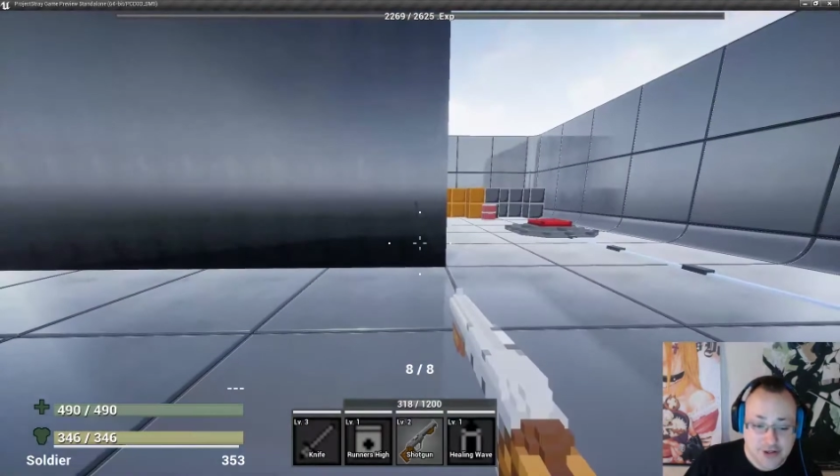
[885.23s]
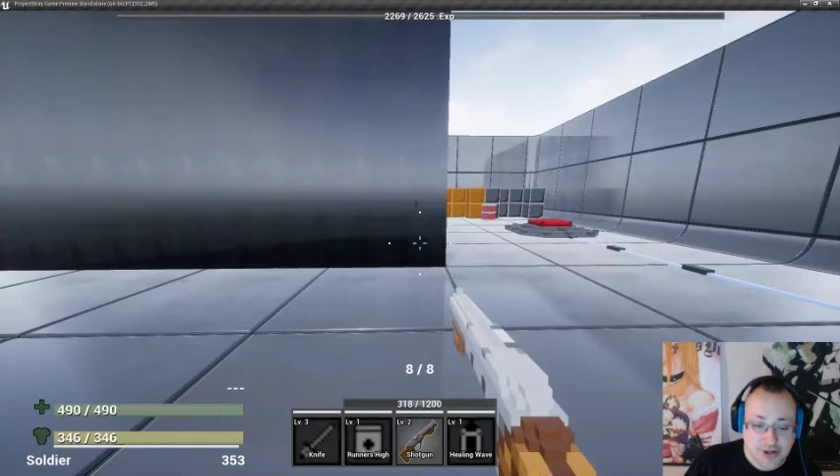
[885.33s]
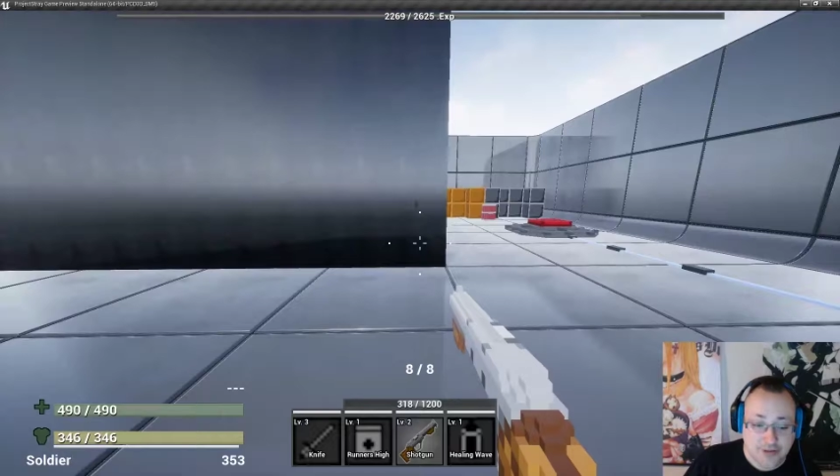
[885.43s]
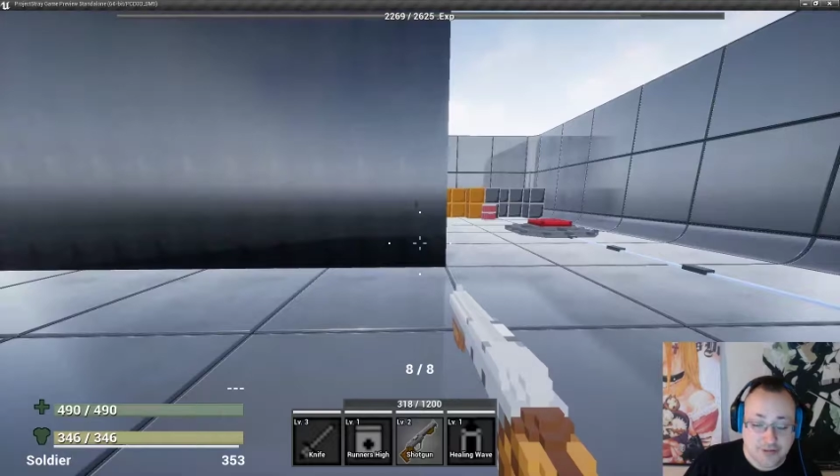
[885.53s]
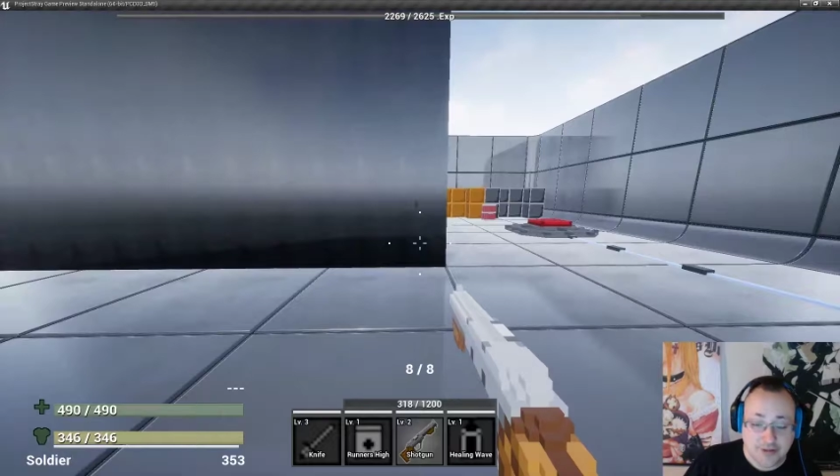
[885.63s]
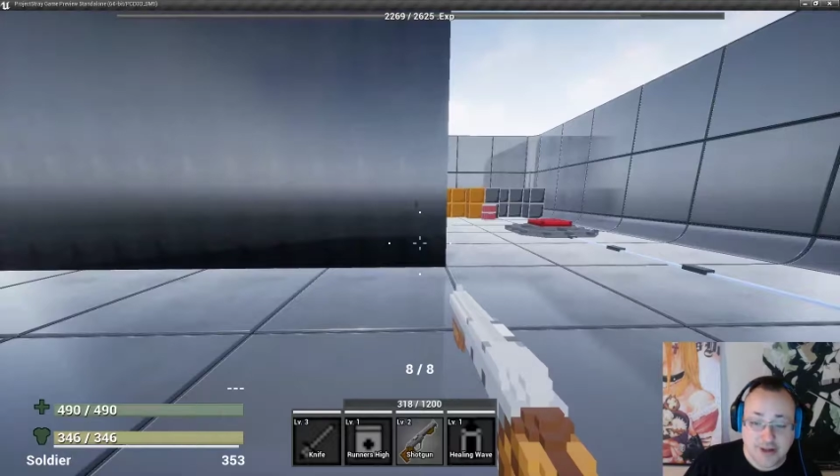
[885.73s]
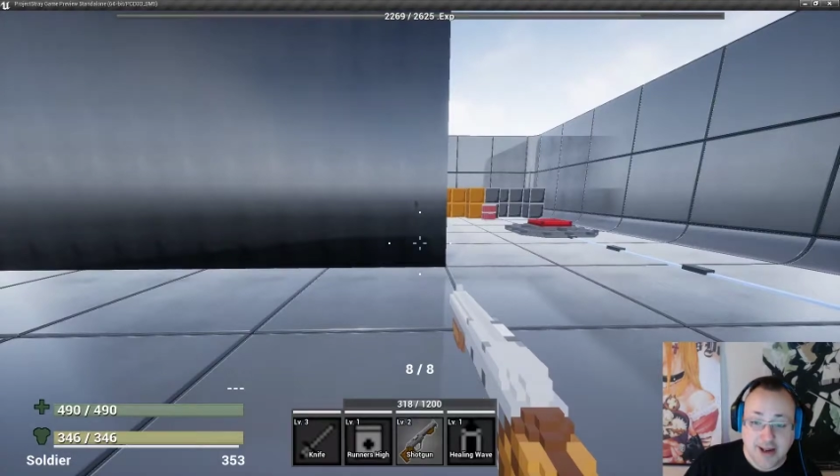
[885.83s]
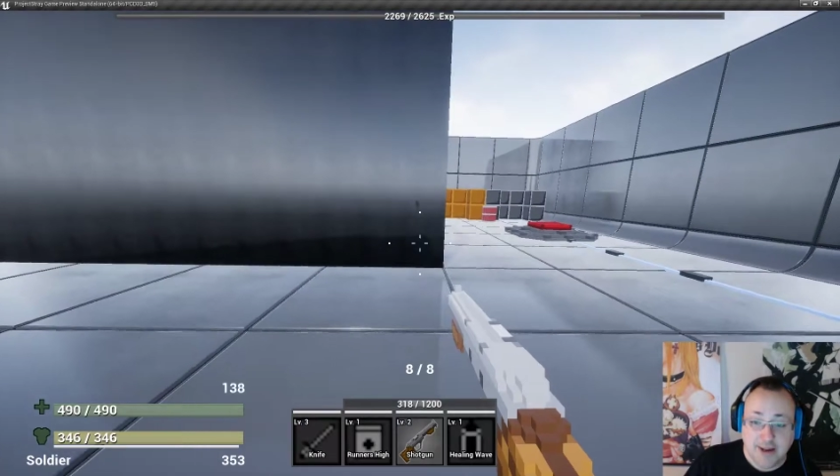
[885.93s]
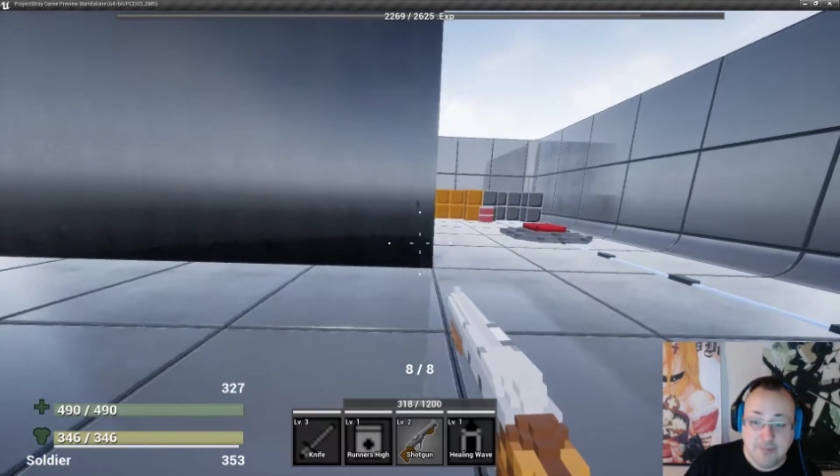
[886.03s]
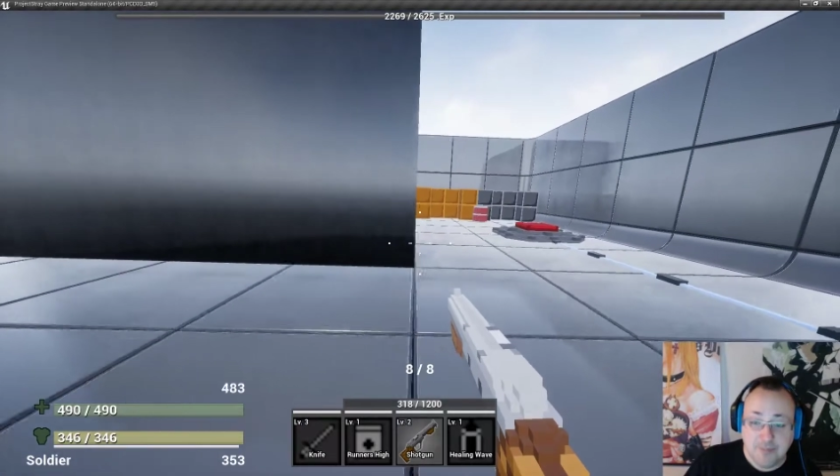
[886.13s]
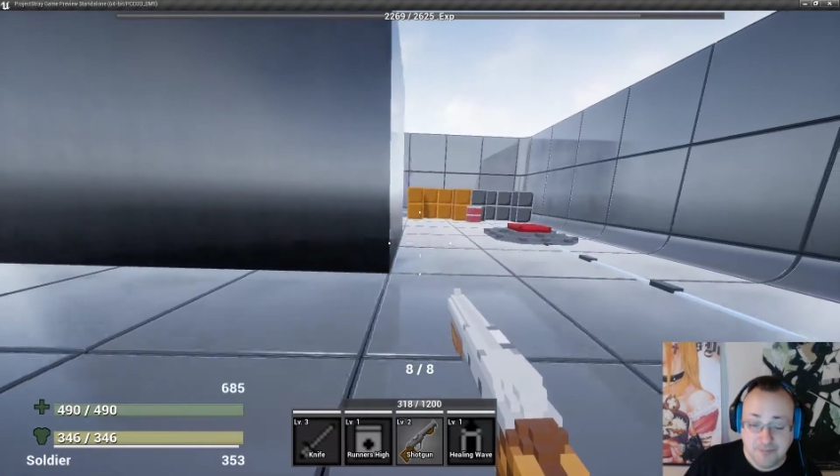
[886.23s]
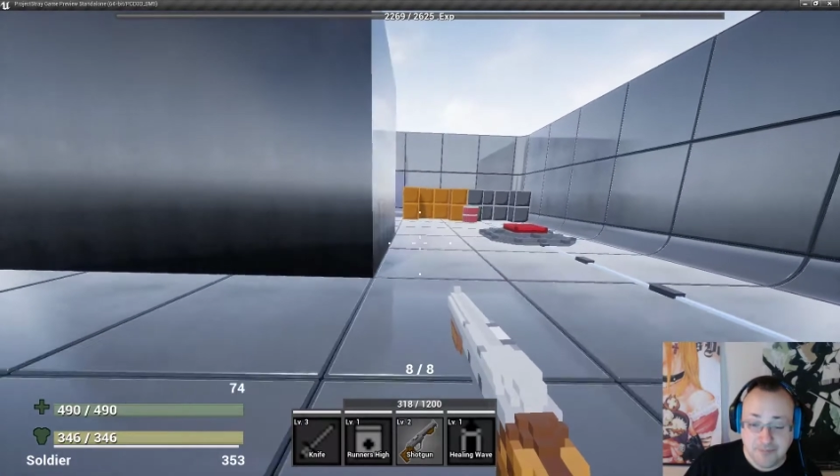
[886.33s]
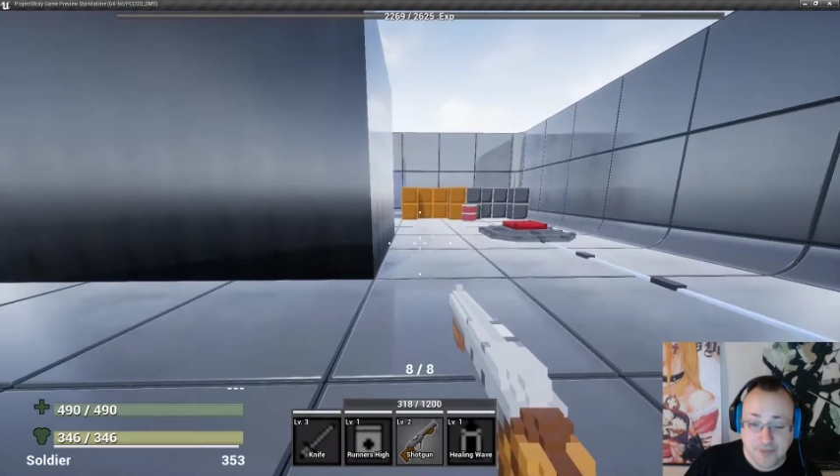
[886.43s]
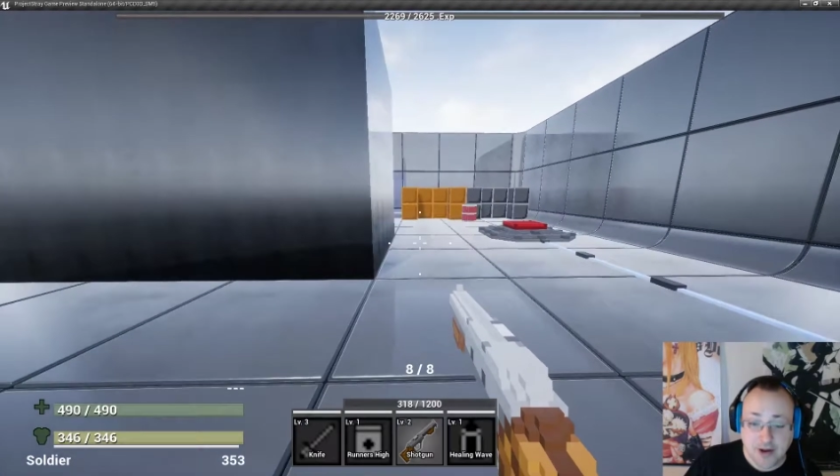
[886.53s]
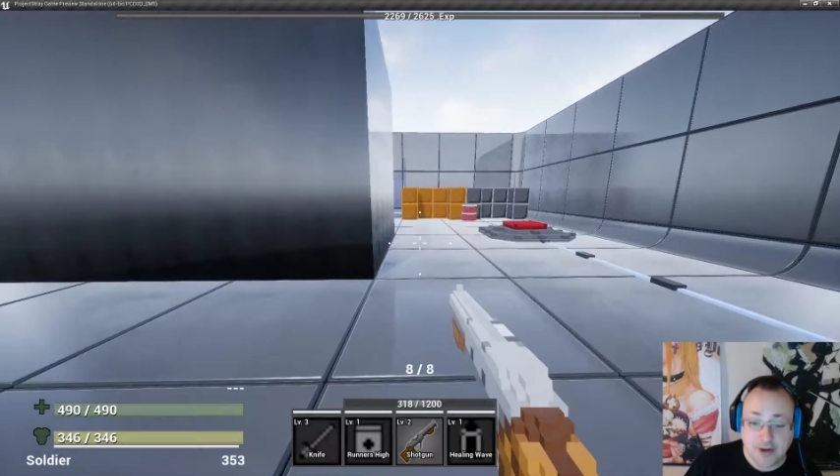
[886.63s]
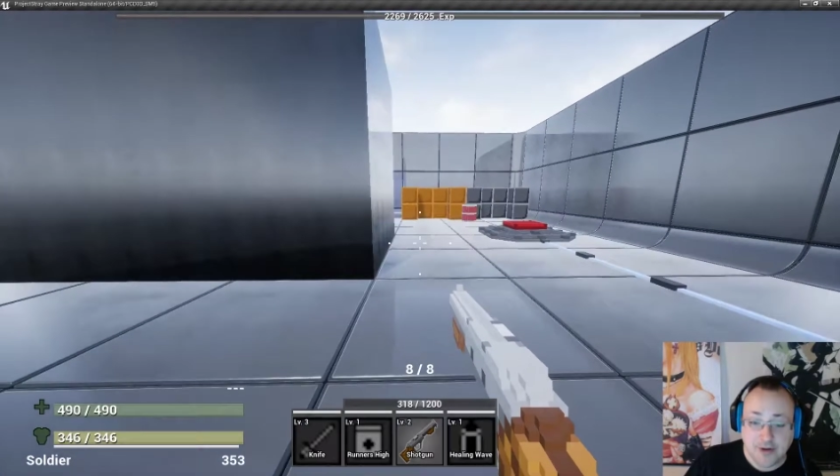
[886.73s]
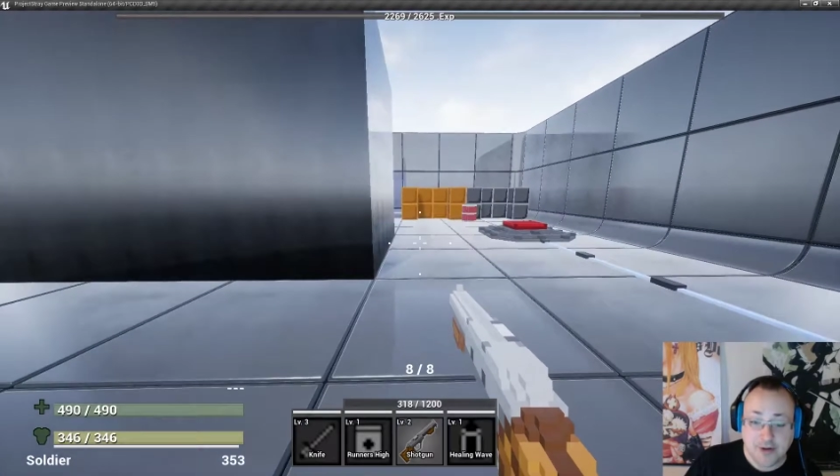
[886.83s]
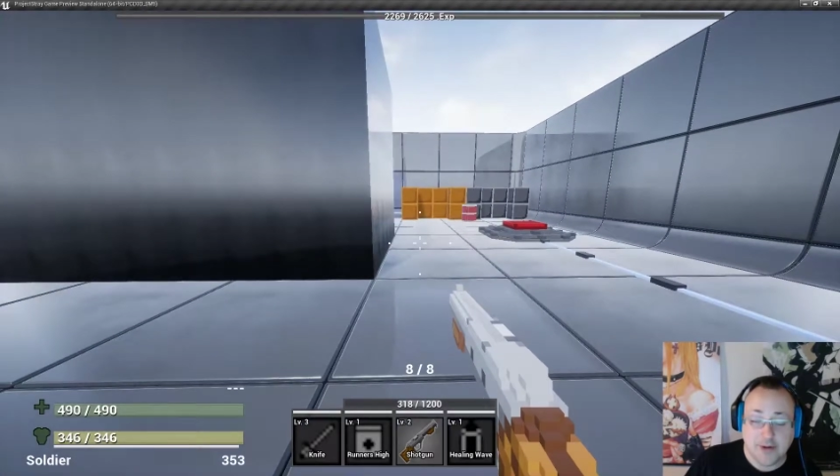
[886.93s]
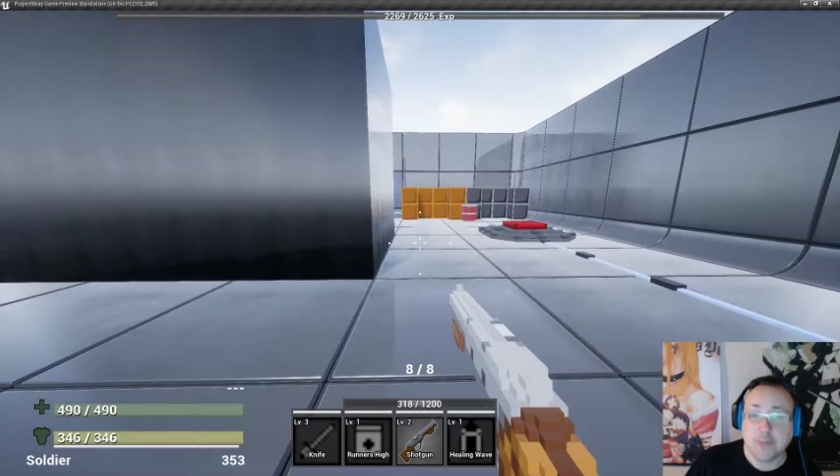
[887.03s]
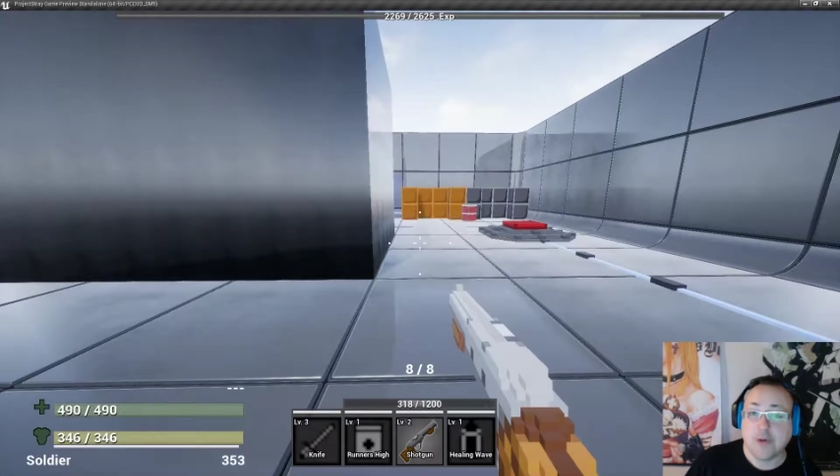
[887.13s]
heal in the game, per
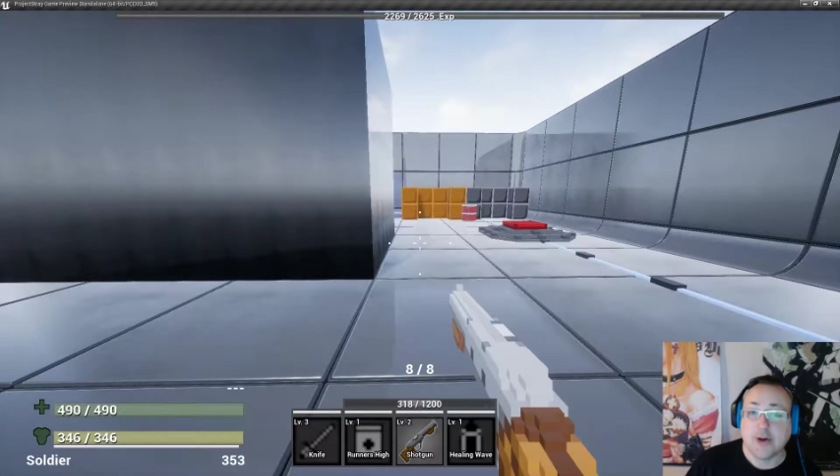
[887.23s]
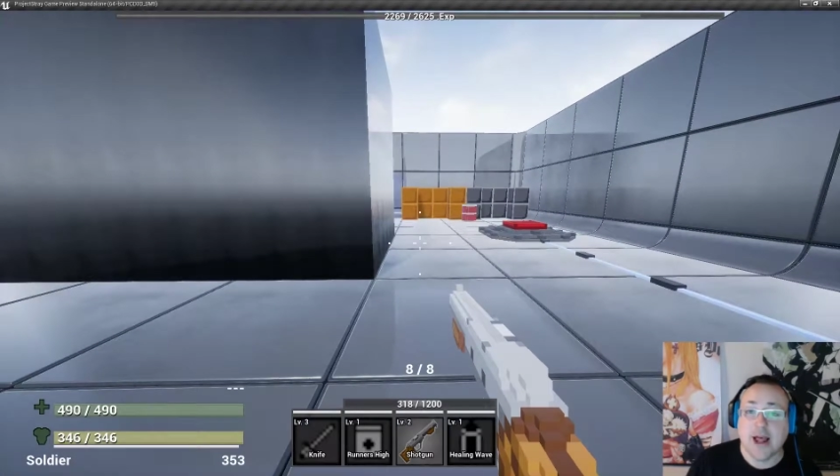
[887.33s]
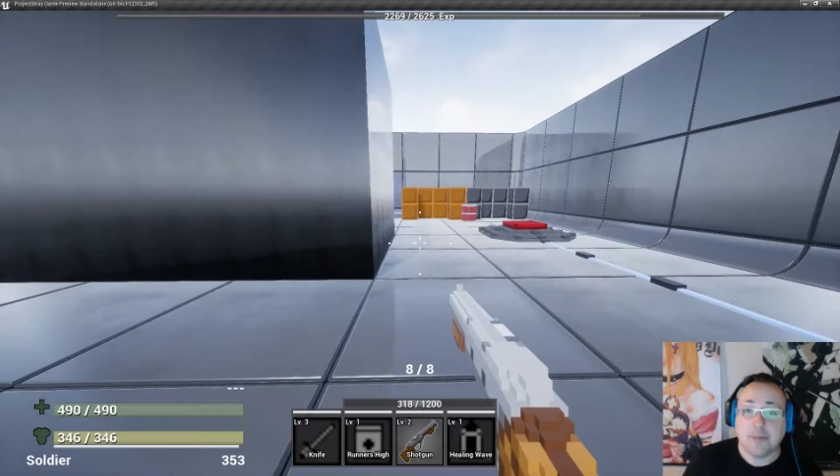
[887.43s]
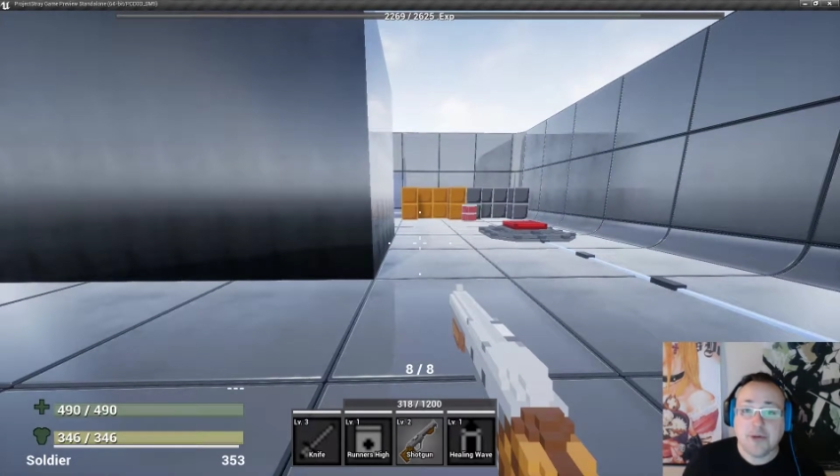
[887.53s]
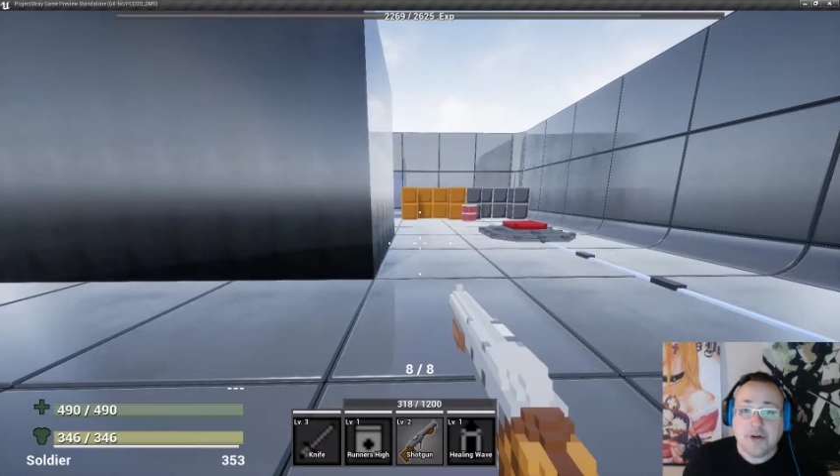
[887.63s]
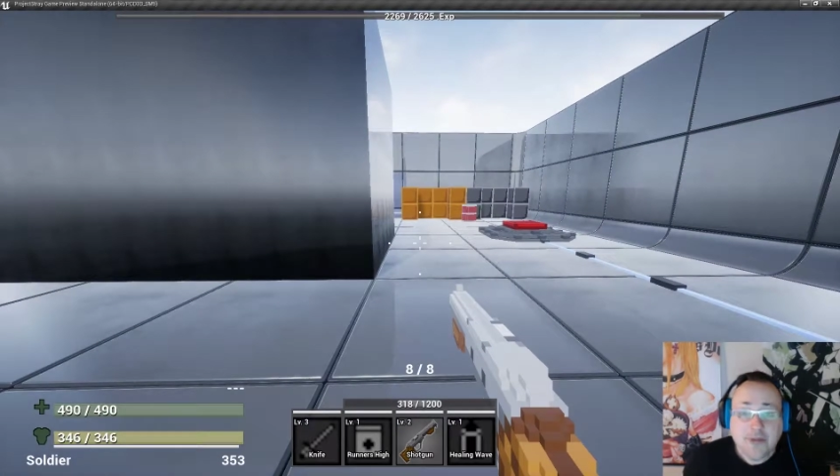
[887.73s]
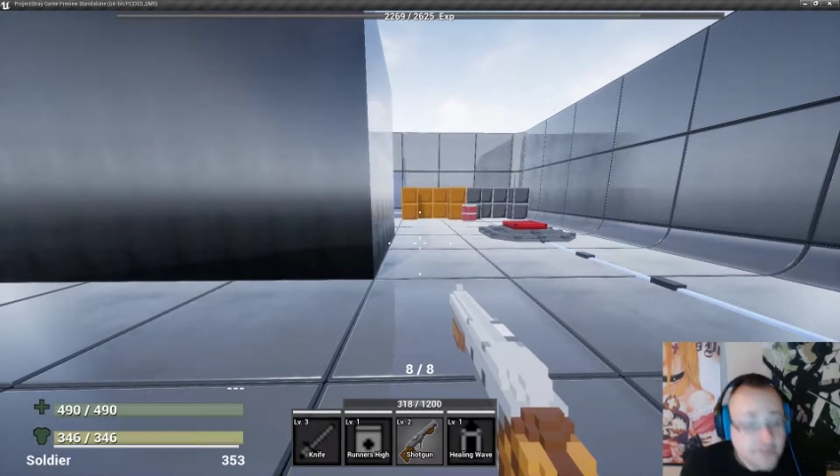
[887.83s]
capita